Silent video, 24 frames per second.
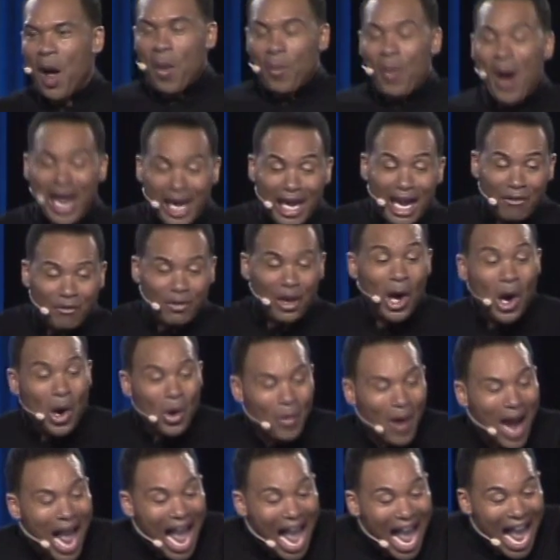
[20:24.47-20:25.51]
But if
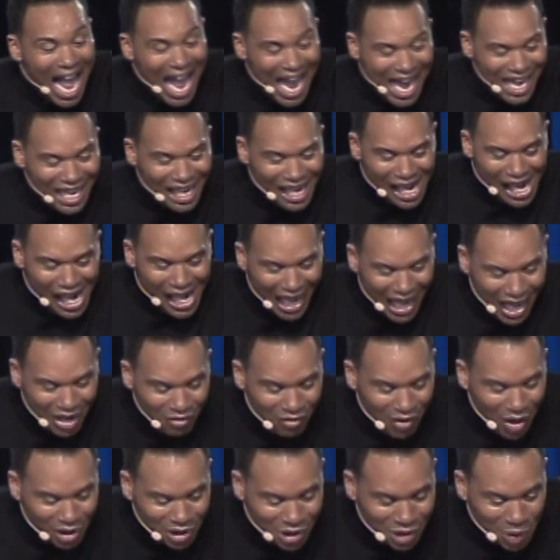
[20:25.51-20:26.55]
you read
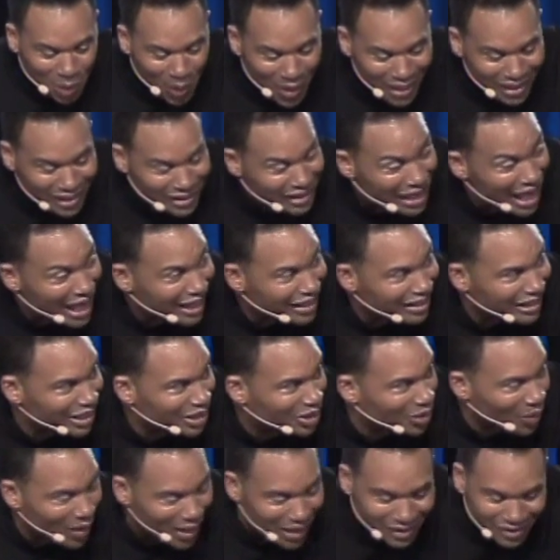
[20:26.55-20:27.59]
in verse 26
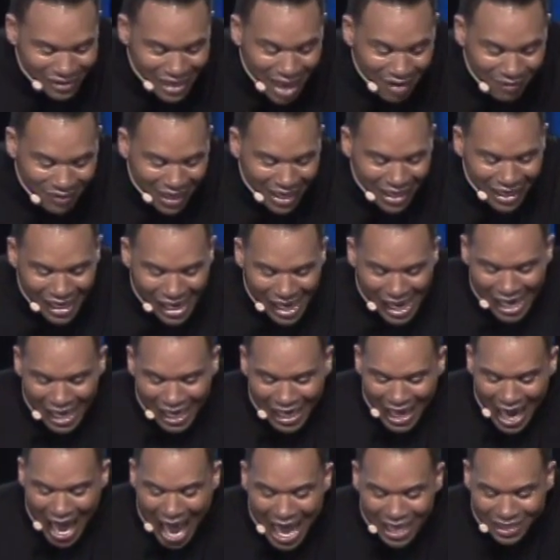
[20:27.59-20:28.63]
and 27,
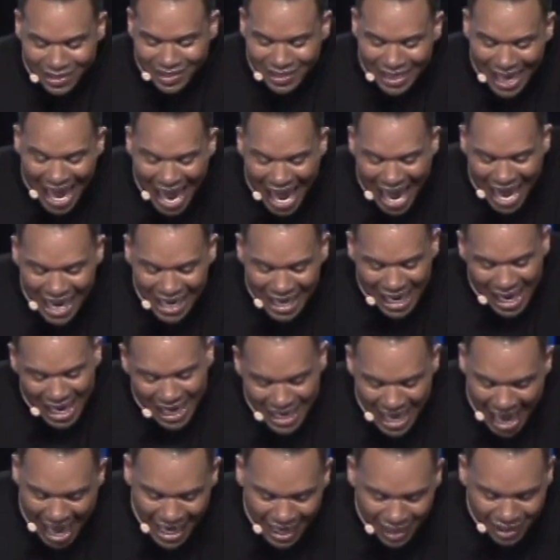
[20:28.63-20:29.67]
God said,
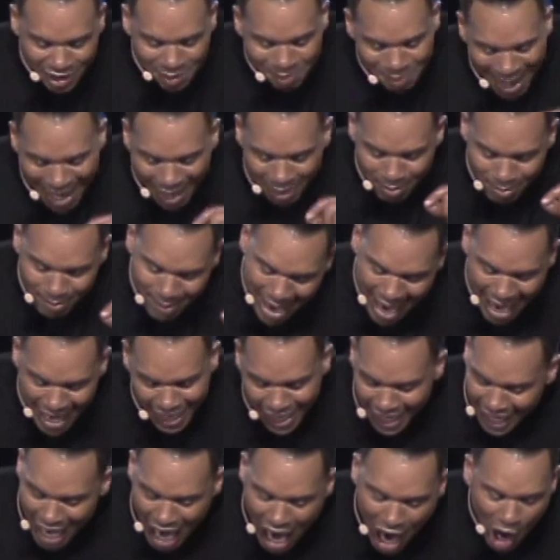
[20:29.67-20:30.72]
let us make
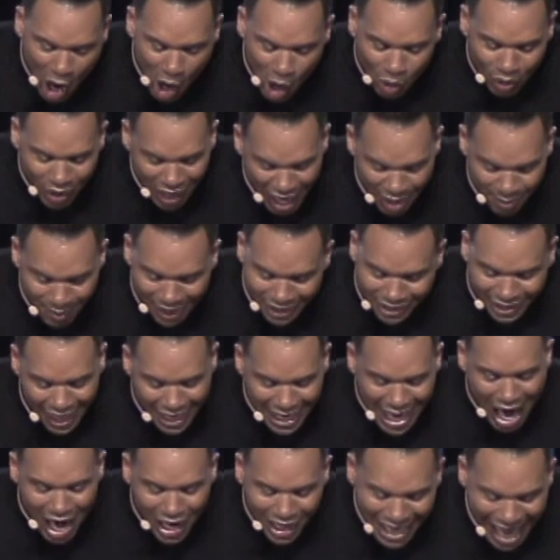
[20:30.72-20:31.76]
man in our own image,
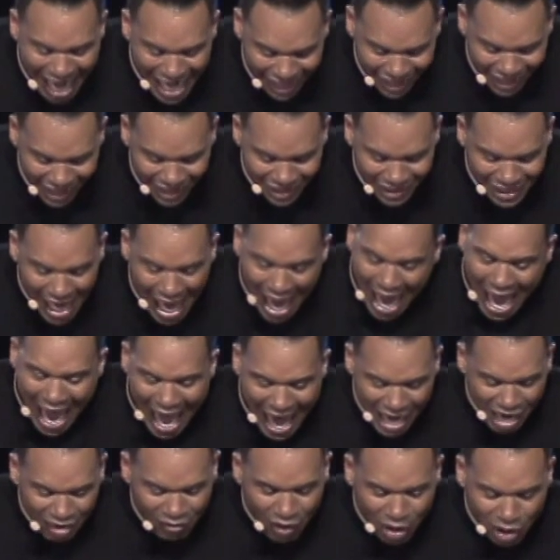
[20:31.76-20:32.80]
in our likeness.
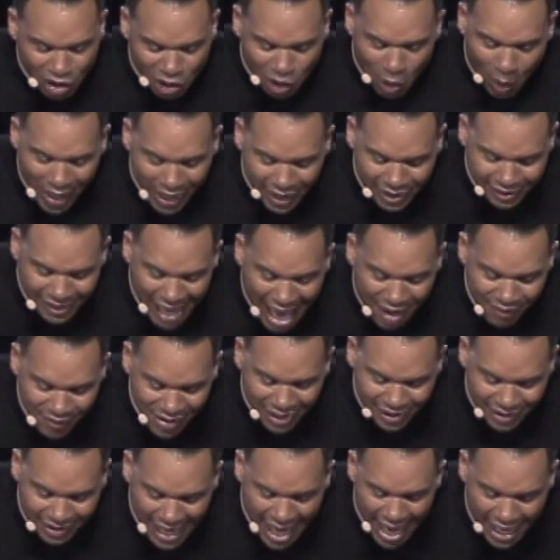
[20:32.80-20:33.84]
And in verse 27,
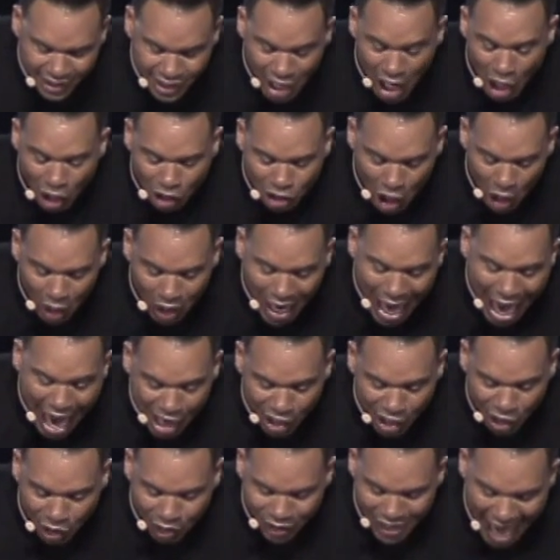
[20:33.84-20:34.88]
it says, so
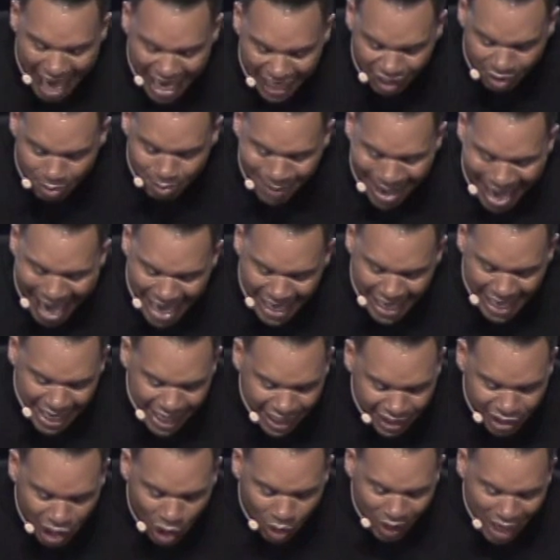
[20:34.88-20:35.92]
God created man in
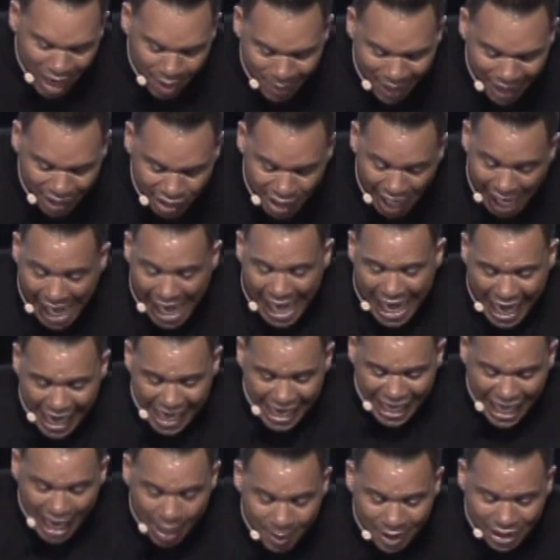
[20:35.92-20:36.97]
his own image. In
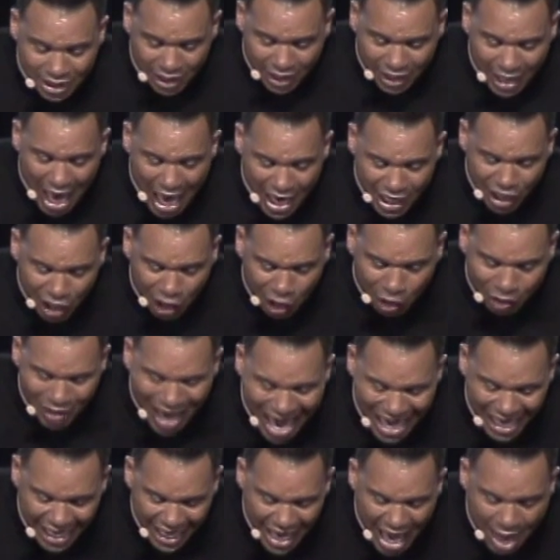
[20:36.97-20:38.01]
the image of God, he
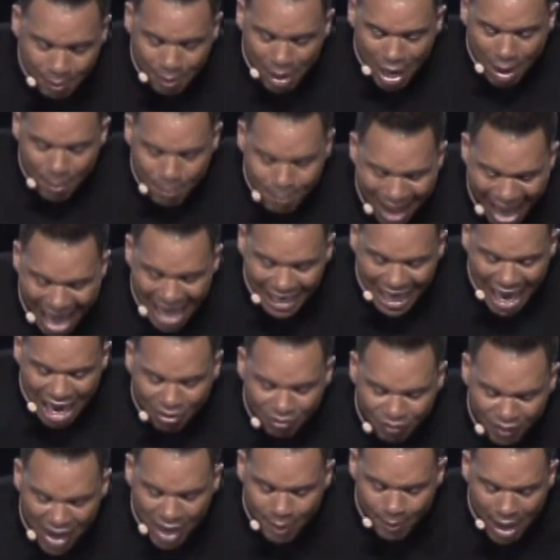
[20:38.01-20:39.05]
created him, male
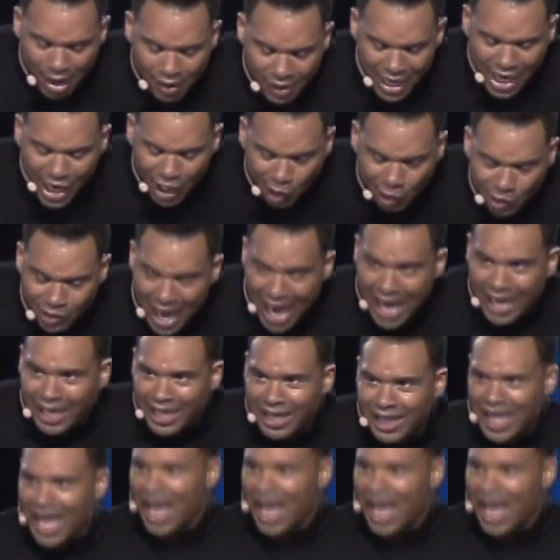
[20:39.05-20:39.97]
and female, he created